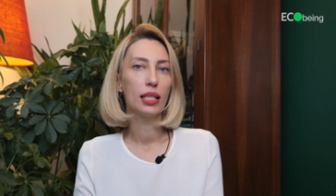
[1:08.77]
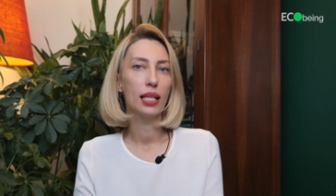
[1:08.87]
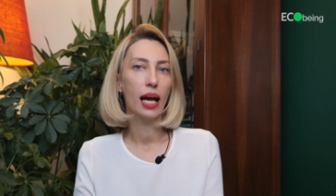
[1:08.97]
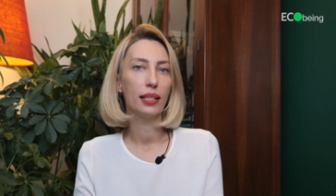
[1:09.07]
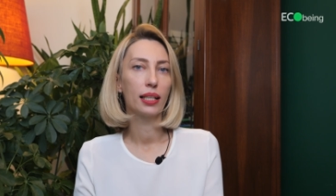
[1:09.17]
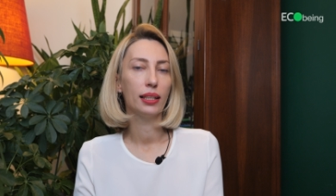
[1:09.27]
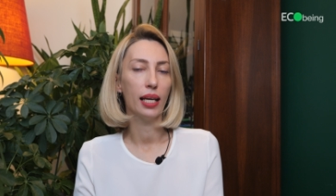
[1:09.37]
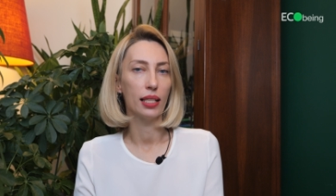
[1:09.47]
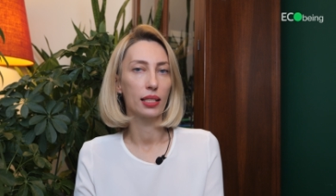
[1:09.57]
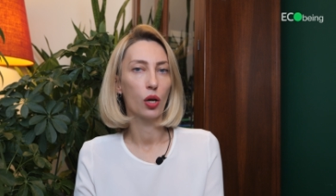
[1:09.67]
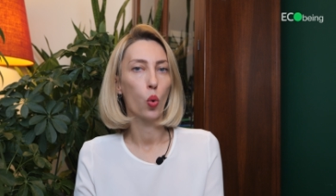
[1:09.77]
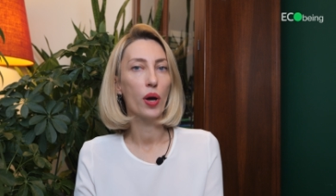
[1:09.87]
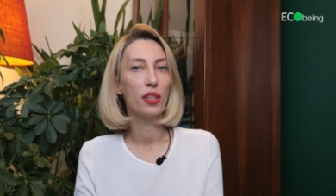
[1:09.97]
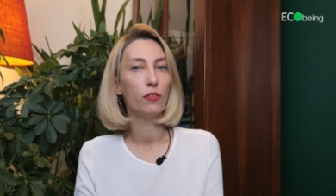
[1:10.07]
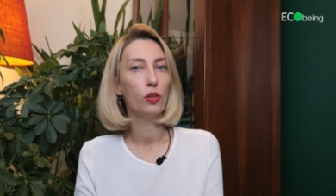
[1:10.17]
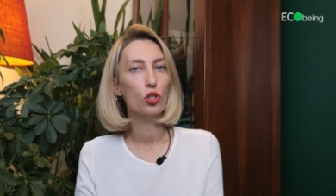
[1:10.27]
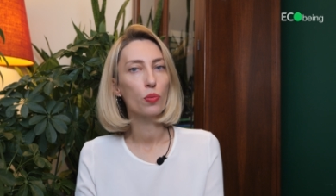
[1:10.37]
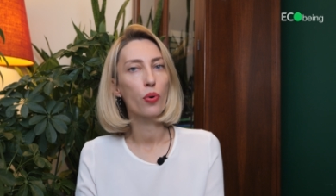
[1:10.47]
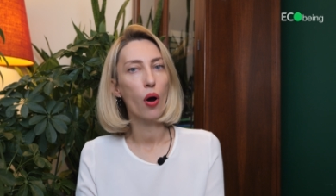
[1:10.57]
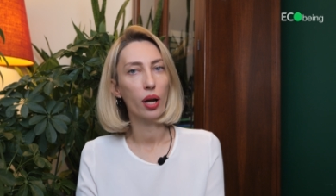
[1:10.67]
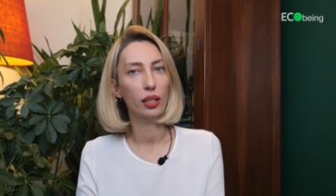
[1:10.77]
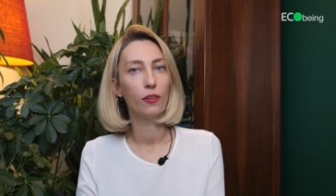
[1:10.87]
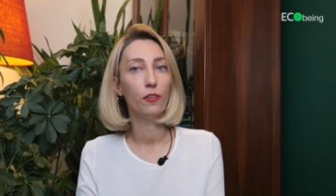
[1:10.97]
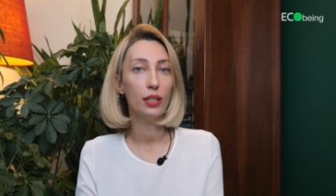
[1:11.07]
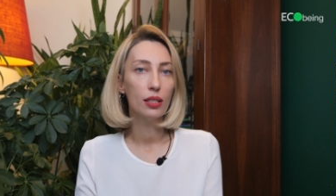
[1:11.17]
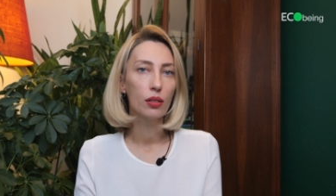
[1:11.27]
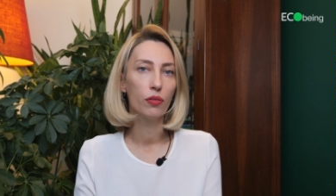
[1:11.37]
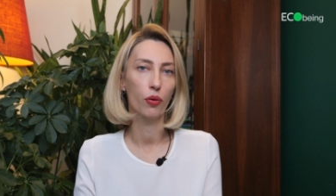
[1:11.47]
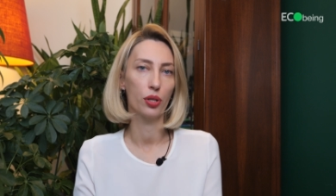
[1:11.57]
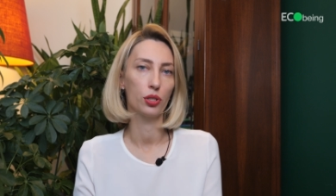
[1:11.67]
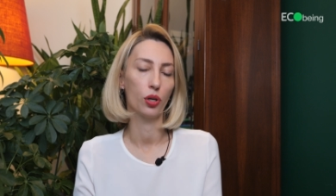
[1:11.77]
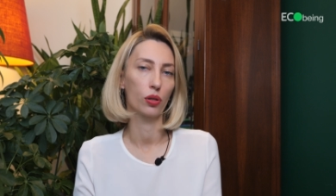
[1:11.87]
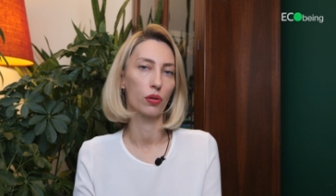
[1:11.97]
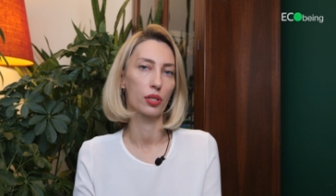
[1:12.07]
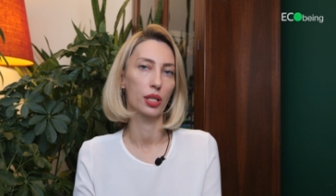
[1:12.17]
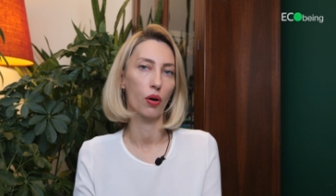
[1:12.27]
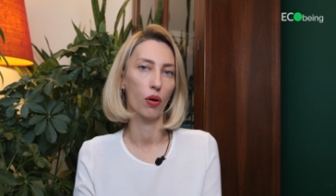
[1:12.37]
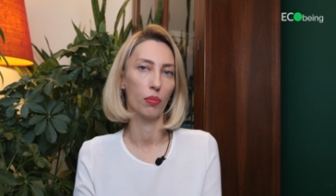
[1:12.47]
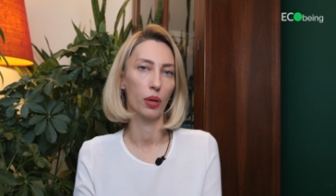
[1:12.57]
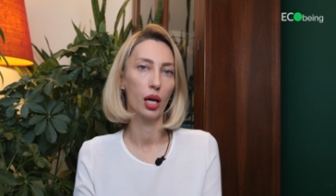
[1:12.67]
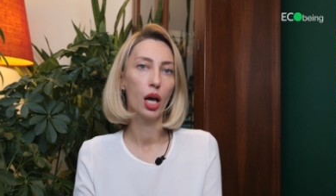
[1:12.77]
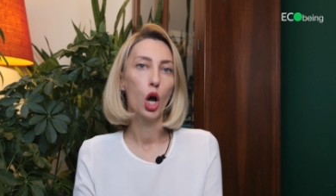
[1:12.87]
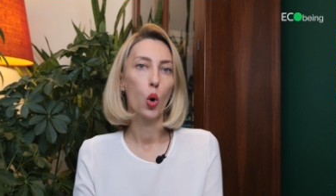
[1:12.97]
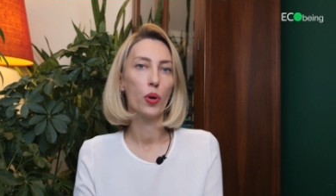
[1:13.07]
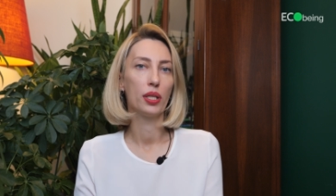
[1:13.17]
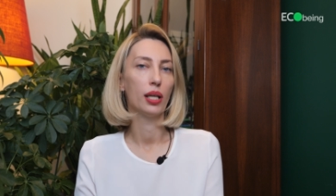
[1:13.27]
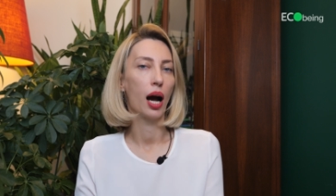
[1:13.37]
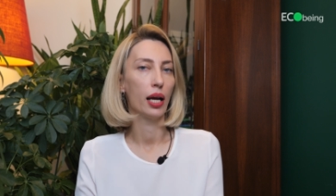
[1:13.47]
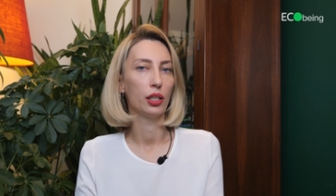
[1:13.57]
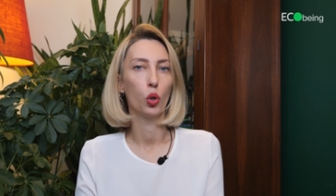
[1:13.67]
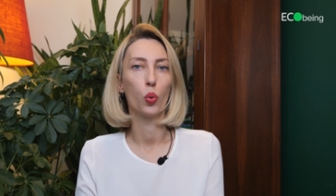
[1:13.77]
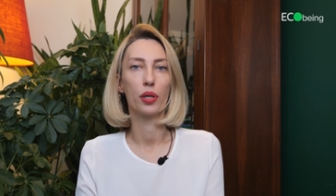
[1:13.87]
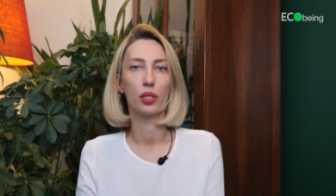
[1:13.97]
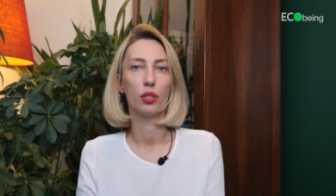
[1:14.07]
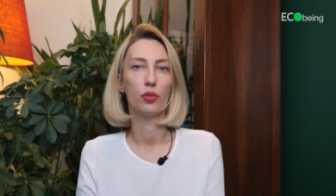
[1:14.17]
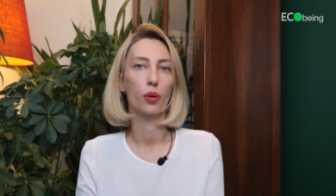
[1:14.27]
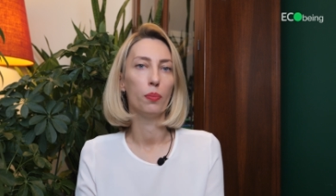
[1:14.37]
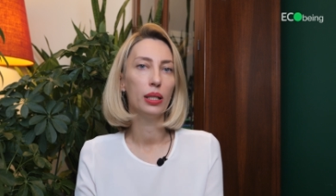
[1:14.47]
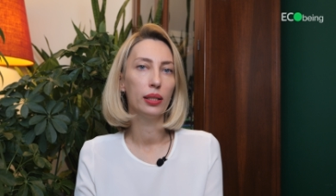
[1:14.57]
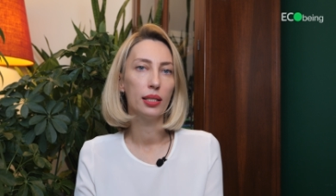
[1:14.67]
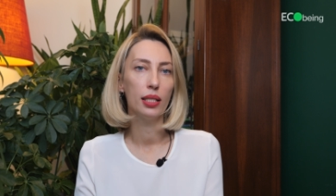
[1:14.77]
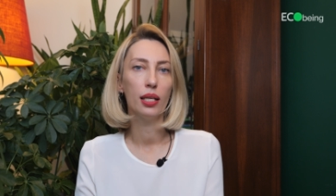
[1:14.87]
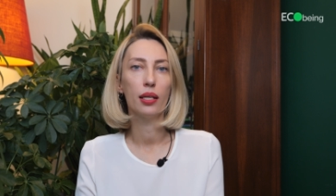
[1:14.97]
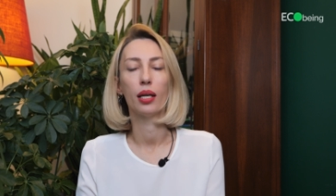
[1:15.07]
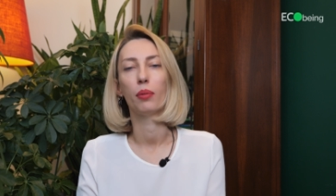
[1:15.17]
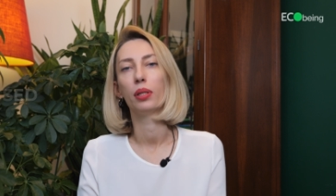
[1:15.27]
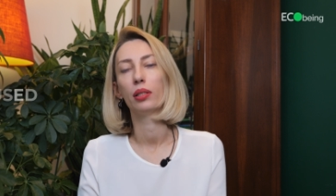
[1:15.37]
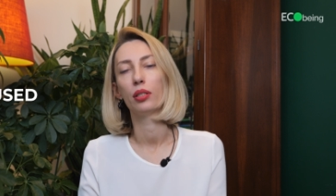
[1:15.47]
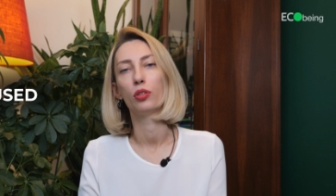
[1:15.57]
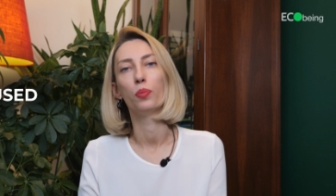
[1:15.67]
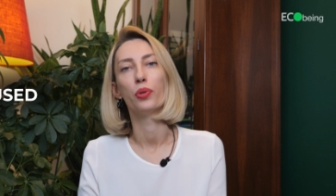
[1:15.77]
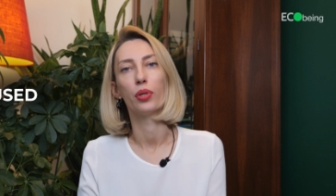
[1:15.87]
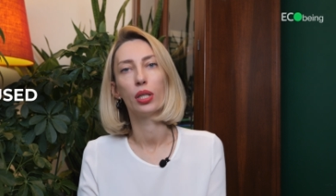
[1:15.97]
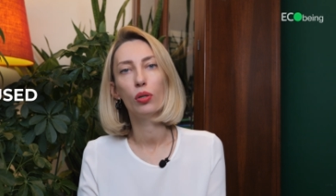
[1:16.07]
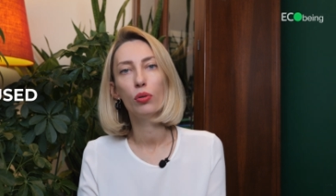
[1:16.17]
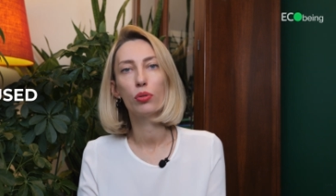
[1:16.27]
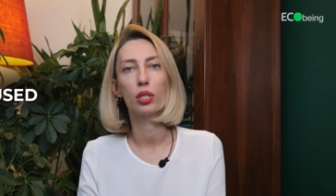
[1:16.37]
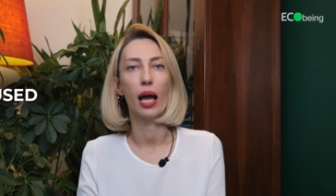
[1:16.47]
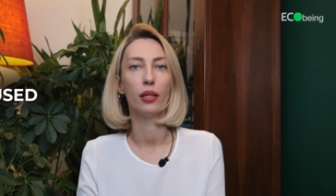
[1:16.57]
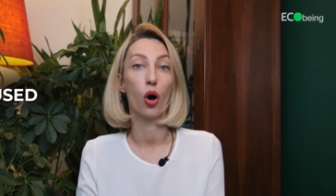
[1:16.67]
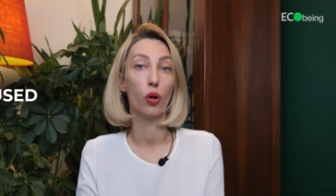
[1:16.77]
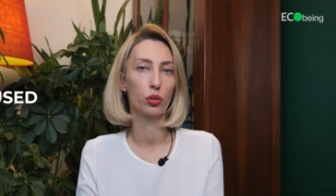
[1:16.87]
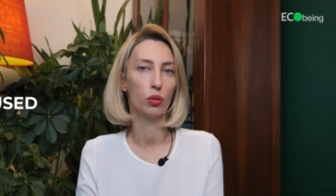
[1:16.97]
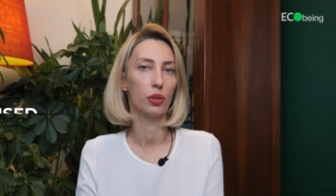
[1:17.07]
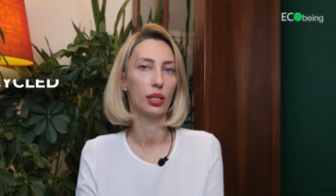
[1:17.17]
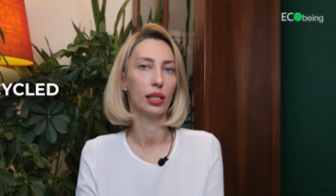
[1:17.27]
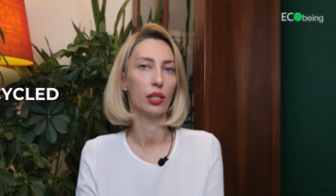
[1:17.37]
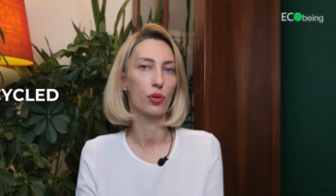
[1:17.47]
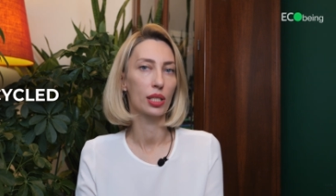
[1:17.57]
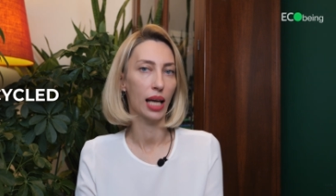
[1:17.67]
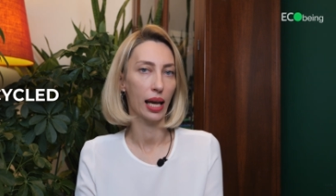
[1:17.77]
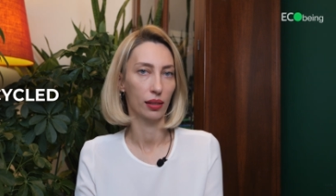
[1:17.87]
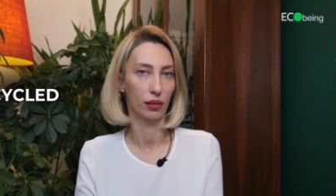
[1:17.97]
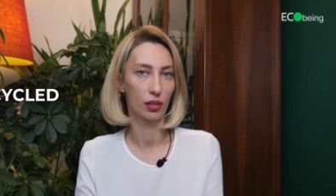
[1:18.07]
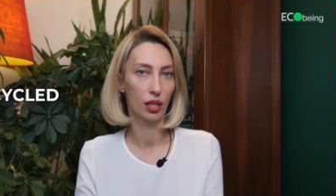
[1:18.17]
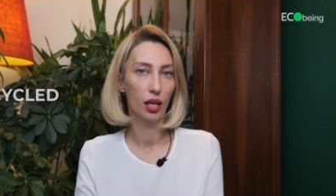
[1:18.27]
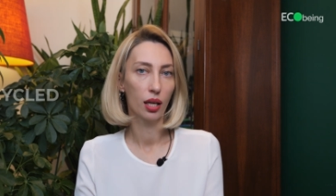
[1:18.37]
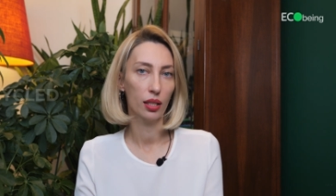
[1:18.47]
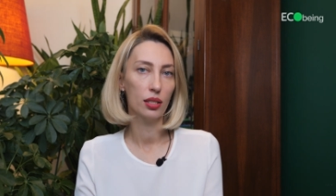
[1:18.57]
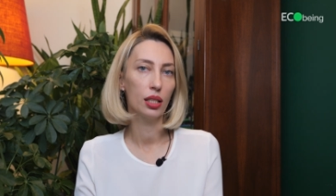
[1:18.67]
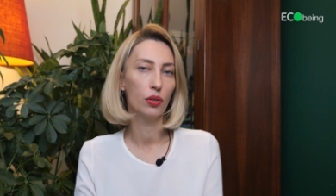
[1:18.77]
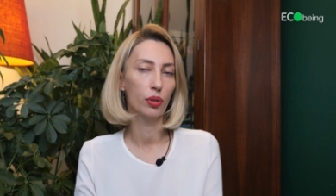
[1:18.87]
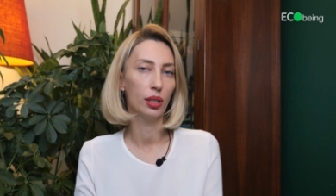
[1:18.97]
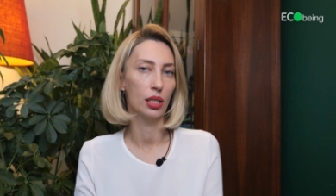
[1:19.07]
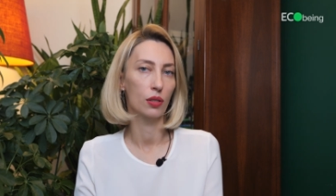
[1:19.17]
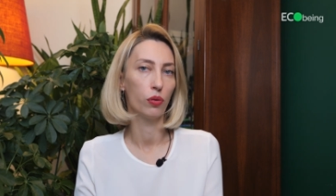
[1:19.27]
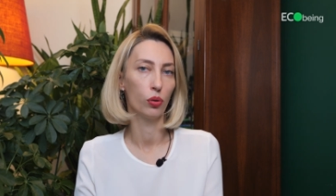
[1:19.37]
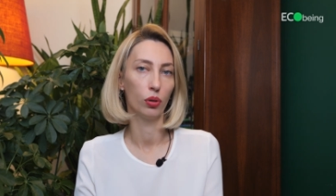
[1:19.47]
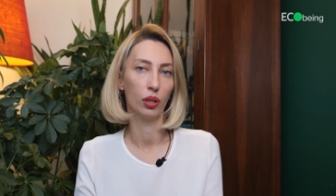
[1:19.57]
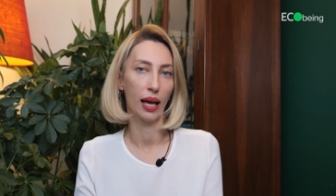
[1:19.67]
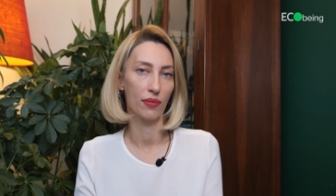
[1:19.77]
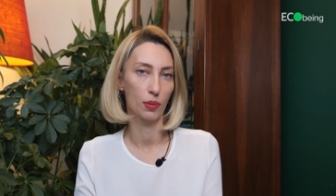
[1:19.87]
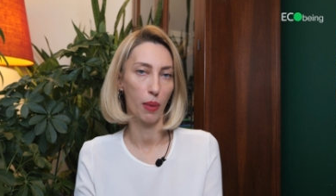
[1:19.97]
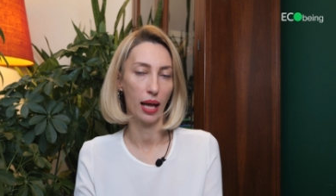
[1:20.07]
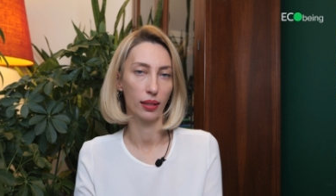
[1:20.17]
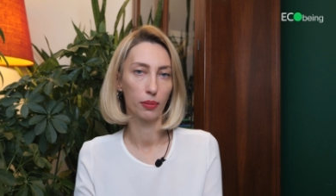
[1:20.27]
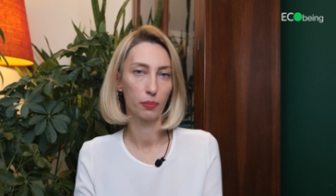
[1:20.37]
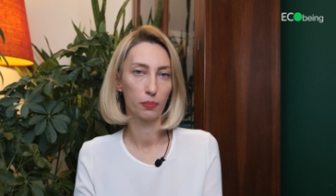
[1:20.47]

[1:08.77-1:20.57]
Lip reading: design dictates whether future product fit for the circular economy, with an eye towards durability, the ability to be reused and ultimately recycled, considering its full lifespan.